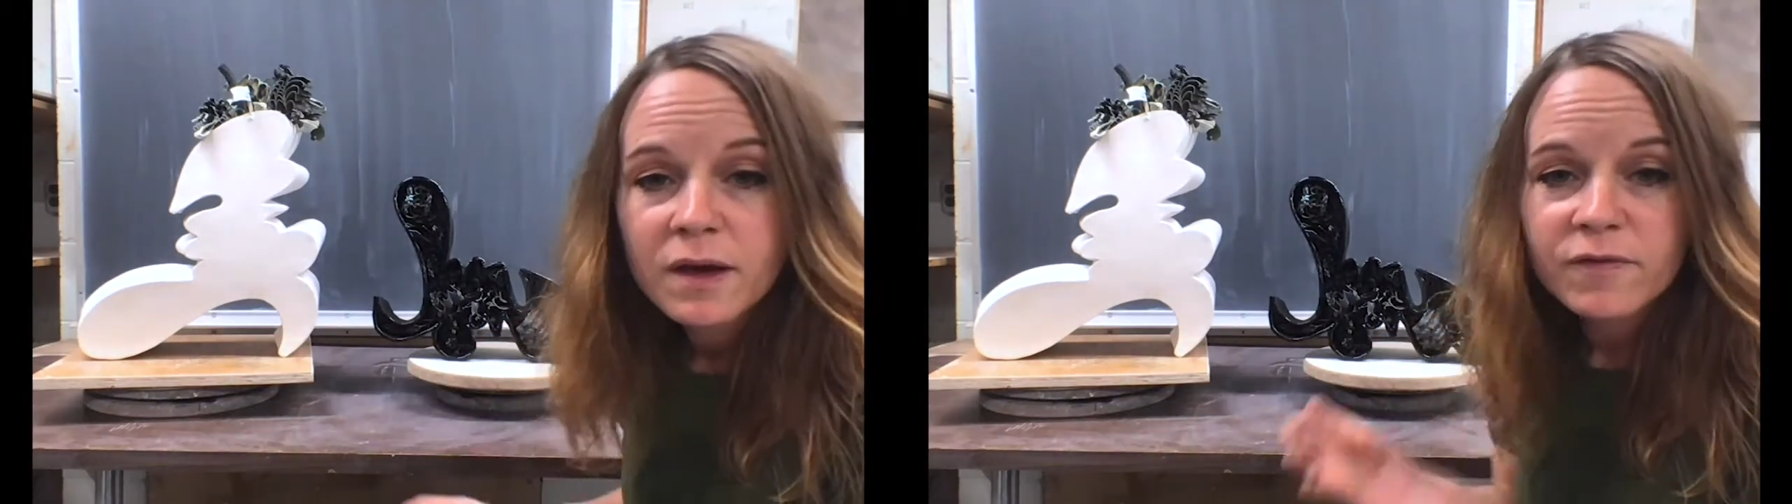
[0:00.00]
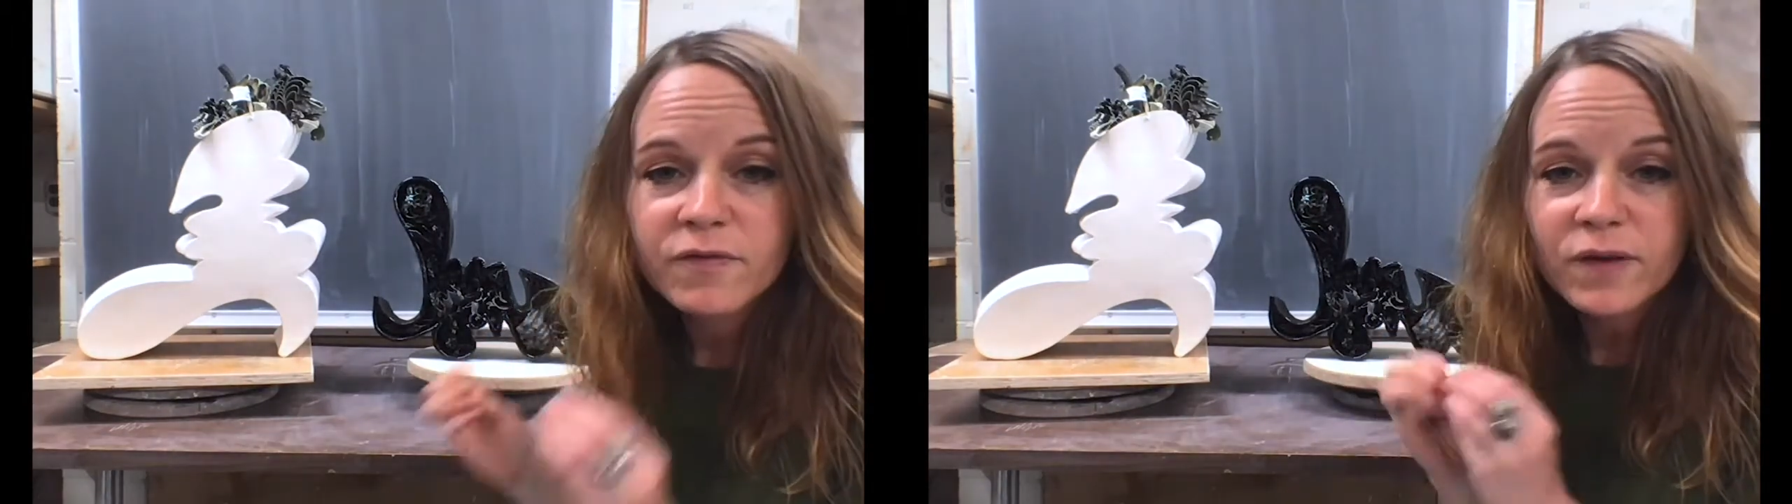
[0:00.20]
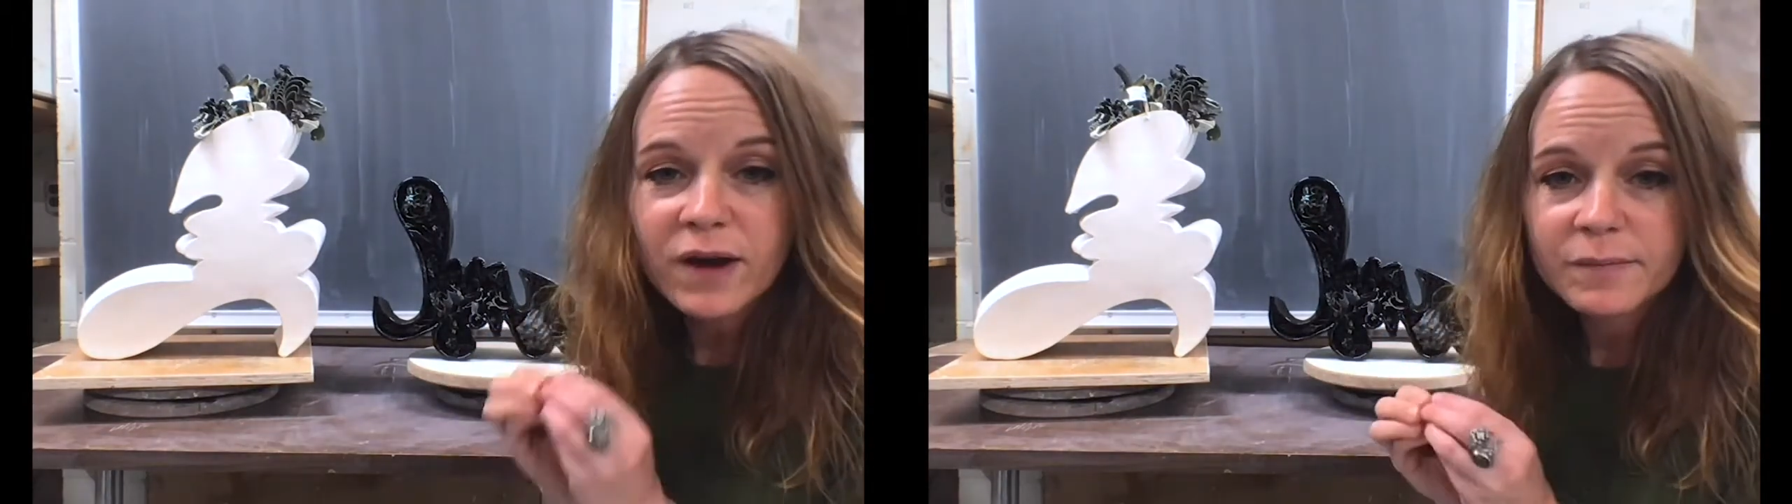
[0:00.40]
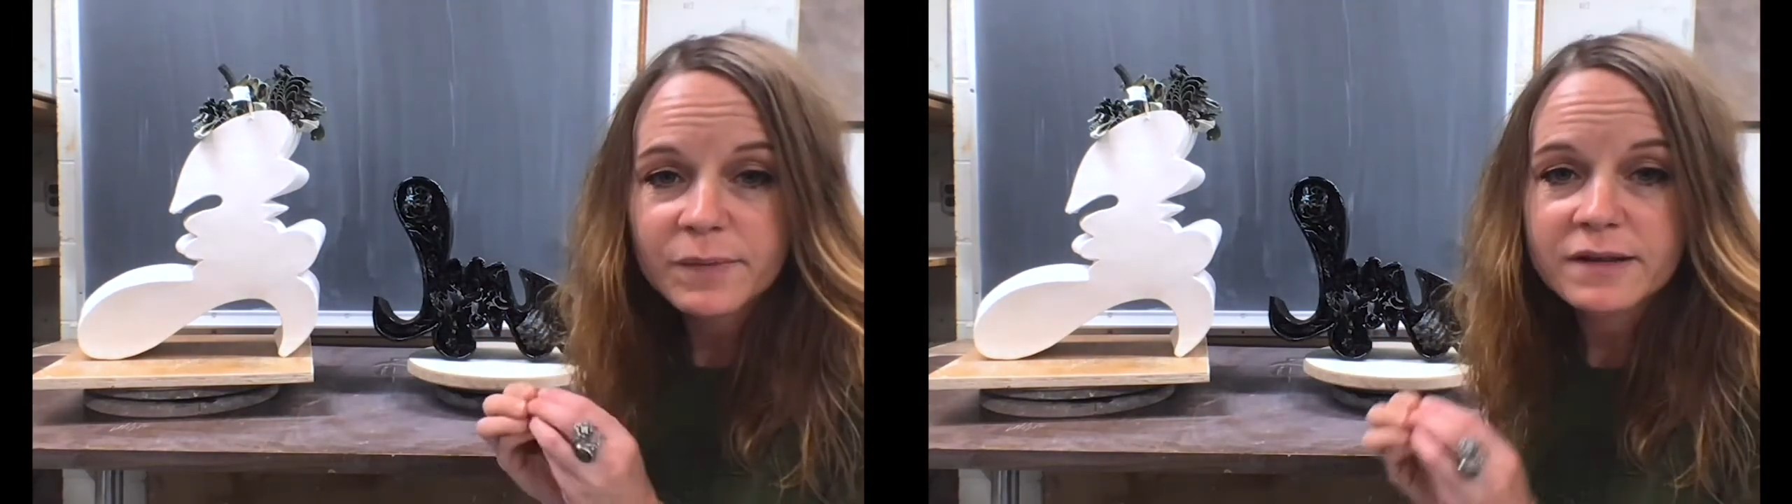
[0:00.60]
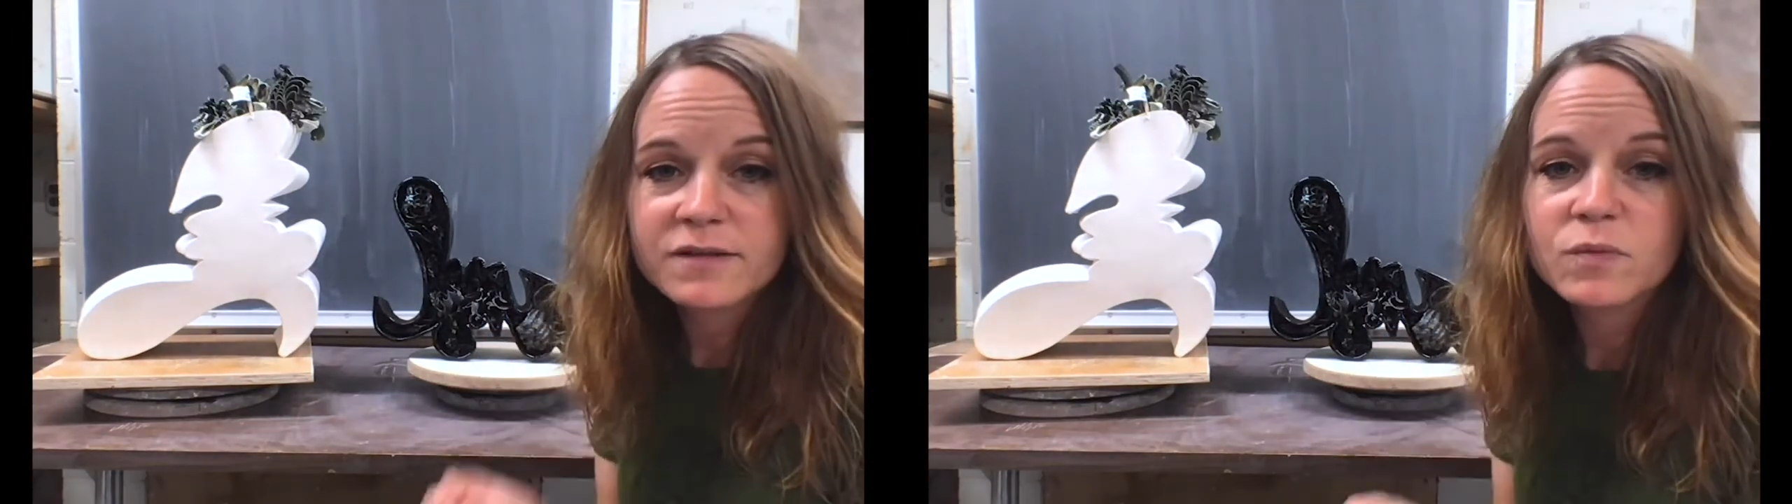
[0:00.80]

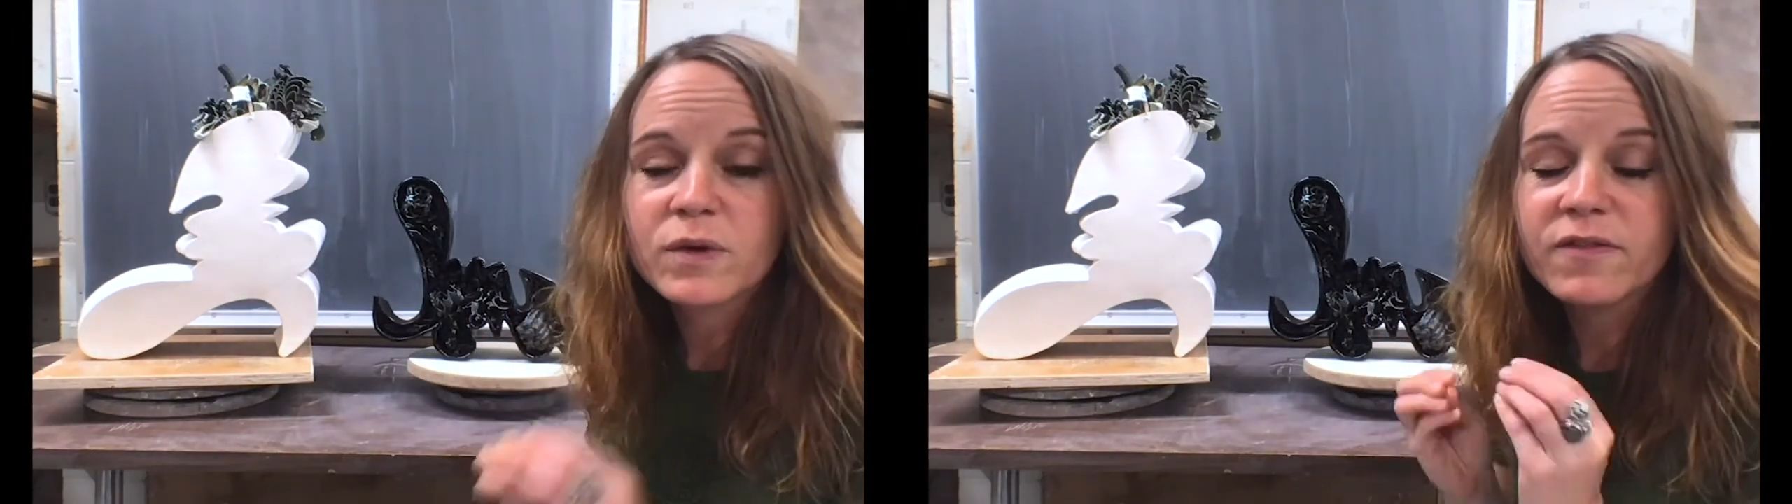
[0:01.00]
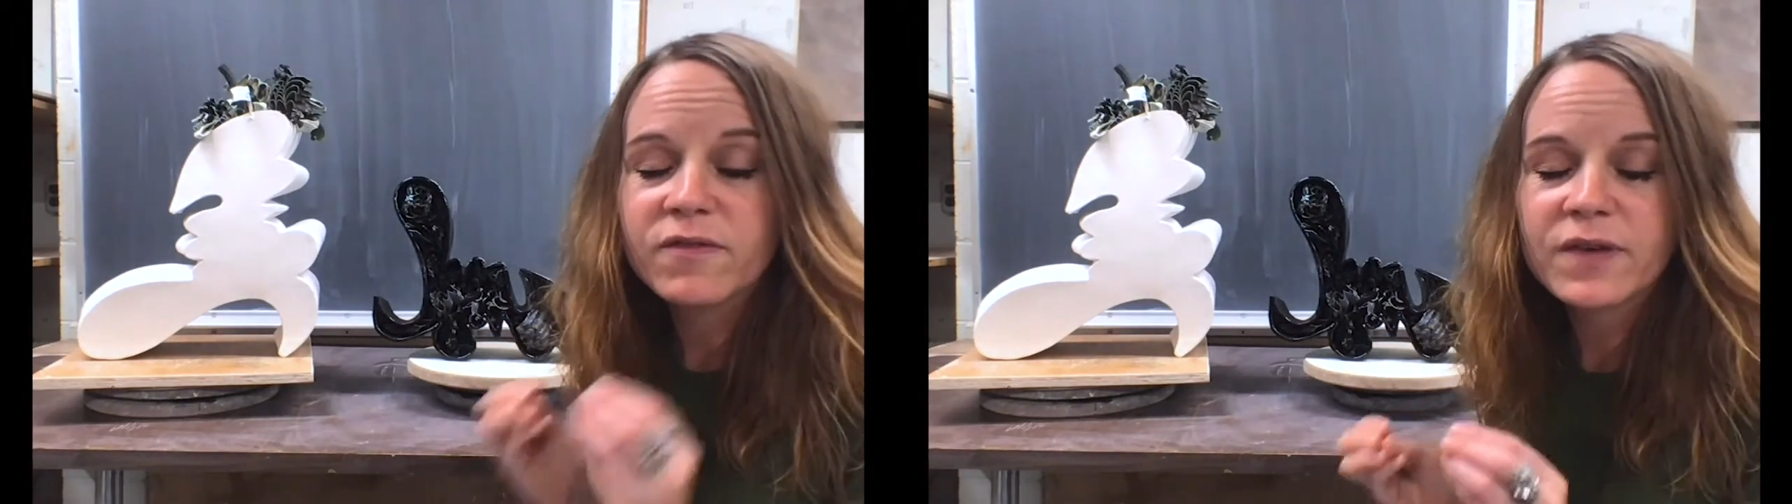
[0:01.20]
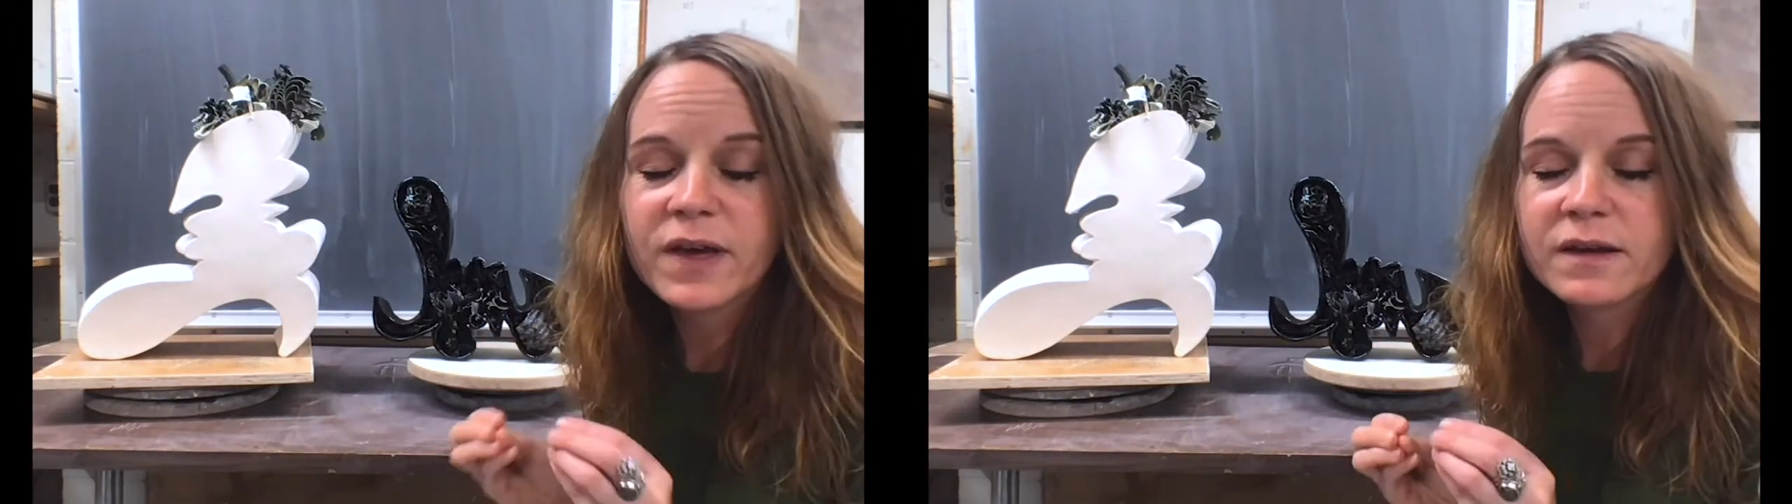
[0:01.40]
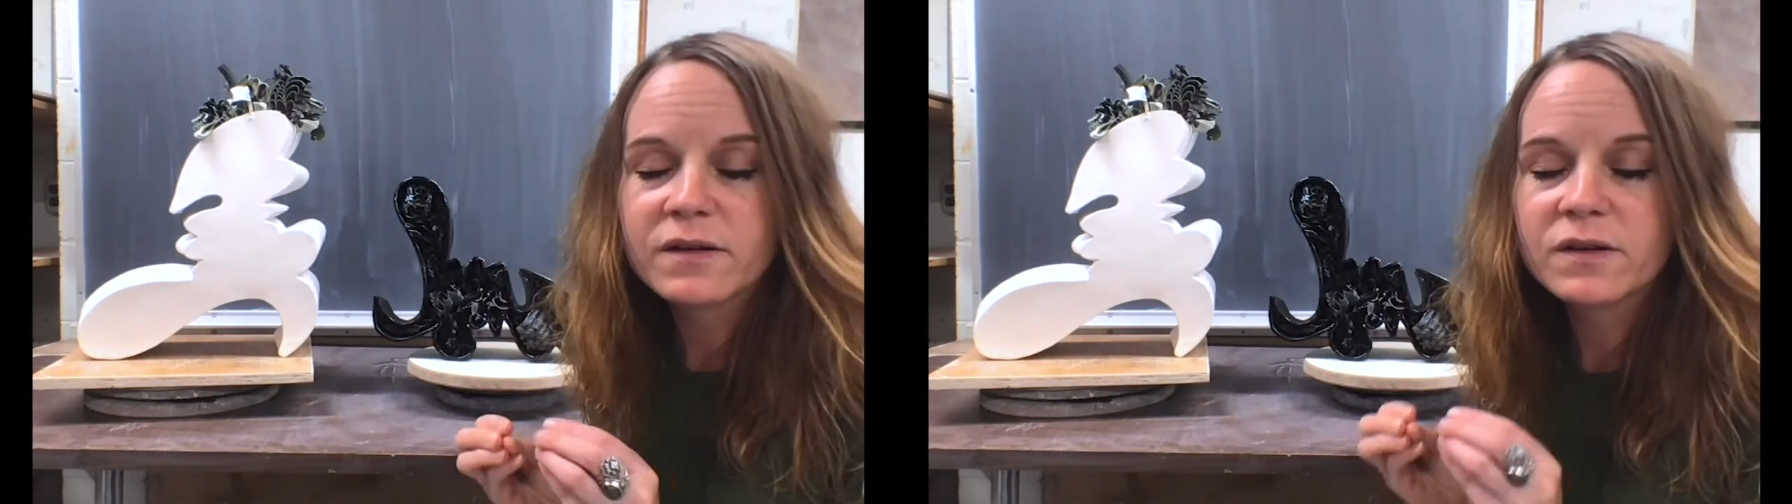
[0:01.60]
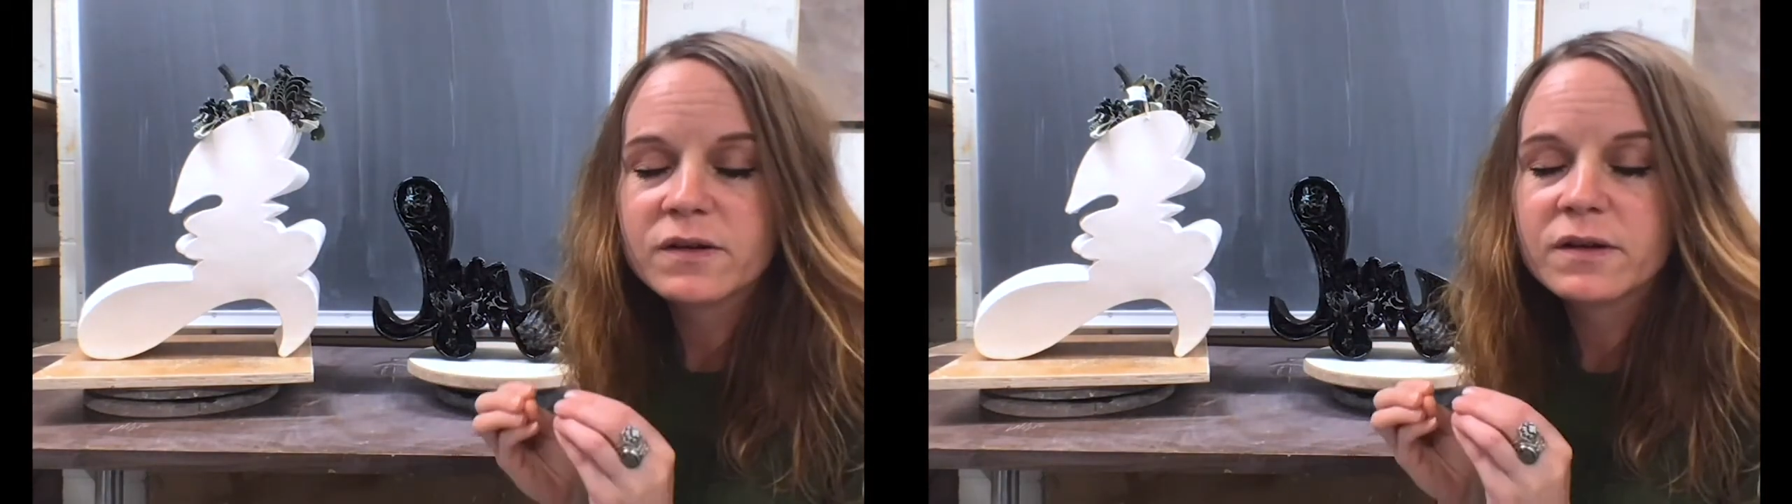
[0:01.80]
fragments, with
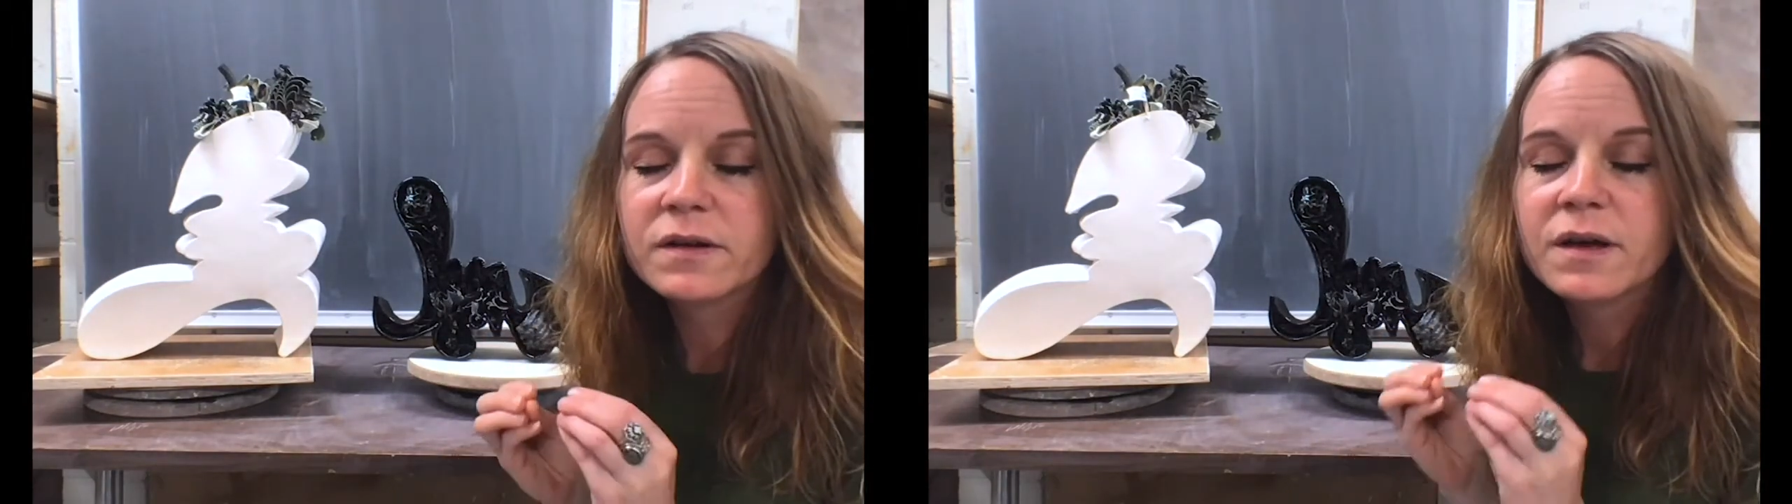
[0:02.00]
failed,